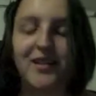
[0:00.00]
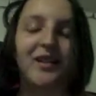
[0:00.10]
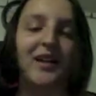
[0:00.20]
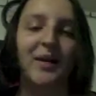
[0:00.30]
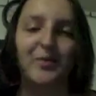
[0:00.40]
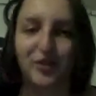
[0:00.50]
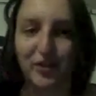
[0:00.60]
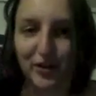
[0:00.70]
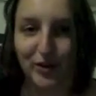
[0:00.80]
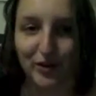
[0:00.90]
I'm sure
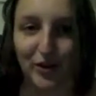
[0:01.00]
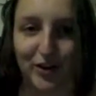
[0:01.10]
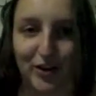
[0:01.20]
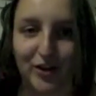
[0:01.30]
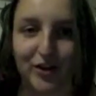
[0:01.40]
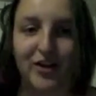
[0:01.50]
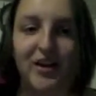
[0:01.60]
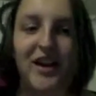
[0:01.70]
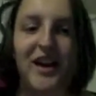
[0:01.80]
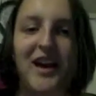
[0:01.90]
that you've all heard
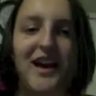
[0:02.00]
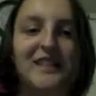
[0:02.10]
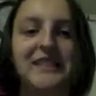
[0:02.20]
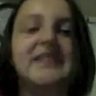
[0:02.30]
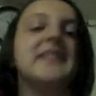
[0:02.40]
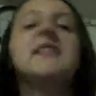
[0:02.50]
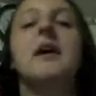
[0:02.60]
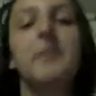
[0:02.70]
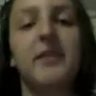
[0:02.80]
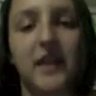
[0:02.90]
at least
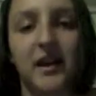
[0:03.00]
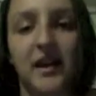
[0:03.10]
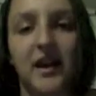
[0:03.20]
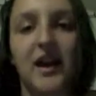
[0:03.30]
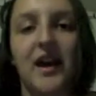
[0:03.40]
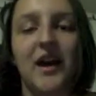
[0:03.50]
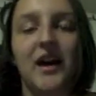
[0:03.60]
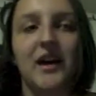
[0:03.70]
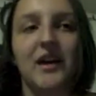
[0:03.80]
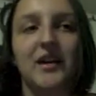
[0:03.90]
something
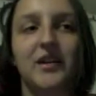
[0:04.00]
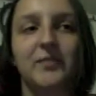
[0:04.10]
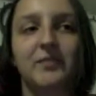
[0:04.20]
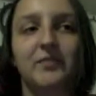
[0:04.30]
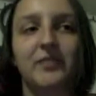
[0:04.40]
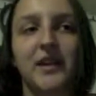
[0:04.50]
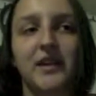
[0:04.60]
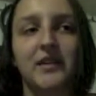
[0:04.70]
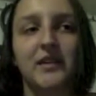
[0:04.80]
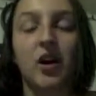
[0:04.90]

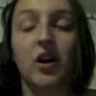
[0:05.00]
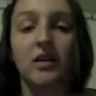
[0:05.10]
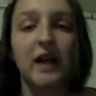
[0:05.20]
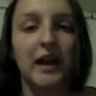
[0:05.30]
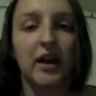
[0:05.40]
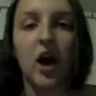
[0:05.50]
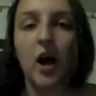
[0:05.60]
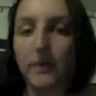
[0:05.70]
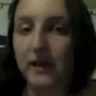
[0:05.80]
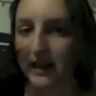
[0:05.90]
that's kind of
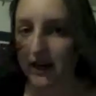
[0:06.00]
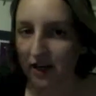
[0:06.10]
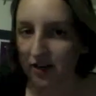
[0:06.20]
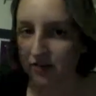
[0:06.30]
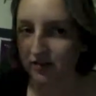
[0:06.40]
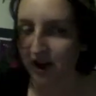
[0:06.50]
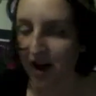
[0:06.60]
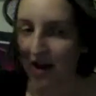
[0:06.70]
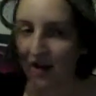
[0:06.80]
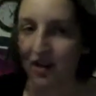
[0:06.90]
copying Cage's
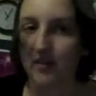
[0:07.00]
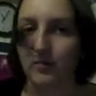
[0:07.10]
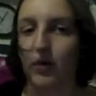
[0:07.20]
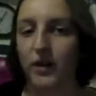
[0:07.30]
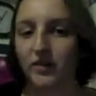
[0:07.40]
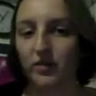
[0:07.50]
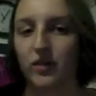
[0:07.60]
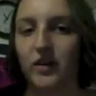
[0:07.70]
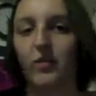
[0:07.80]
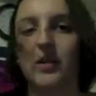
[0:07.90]
style of what is
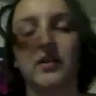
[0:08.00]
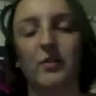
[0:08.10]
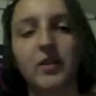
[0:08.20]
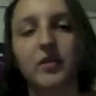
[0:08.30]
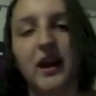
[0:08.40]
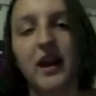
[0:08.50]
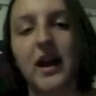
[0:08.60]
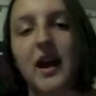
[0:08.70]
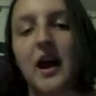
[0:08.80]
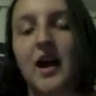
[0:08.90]
noise, what is music.
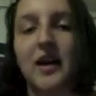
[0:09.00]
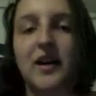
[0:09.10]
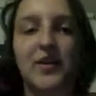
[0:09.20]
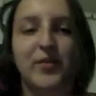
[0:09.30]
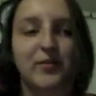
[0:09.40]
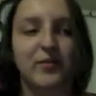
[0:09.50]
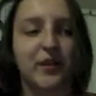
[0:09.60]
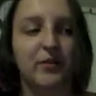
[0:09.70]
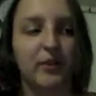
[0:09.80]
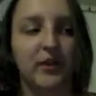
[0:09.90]

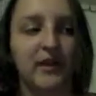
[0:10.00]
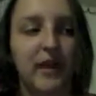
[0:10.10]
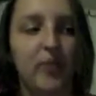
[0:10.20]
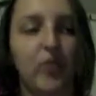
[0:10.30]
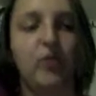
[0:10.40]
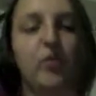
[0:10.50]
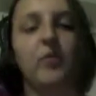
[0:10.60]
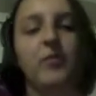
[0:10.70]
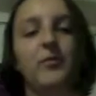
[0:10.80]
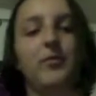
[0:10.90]
Like, for example,
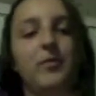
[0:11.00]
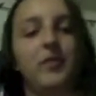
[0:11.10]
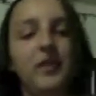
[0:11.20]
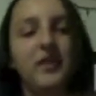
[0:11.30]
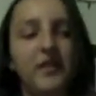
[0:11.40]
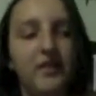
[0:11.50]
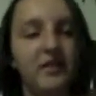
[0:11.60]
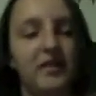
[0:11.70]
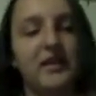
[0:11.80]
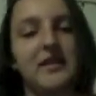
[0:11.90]
before
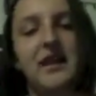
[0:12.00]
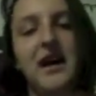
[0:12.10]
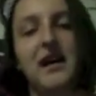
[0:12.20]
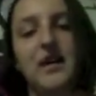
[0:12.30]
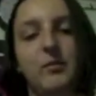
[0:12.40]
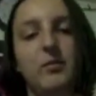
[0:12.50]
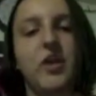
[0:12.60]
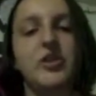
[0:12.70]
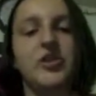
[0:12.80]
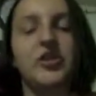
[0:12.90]
this, I
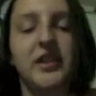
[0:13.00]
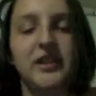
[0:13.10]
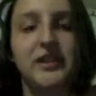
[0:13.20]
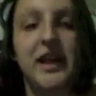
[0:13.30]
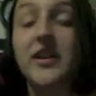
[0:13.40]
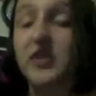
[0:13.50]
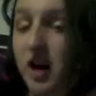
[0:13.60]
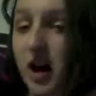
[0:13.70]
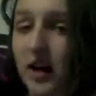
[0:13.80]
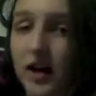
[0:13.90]
watched a TED
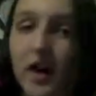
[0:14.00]
Talk.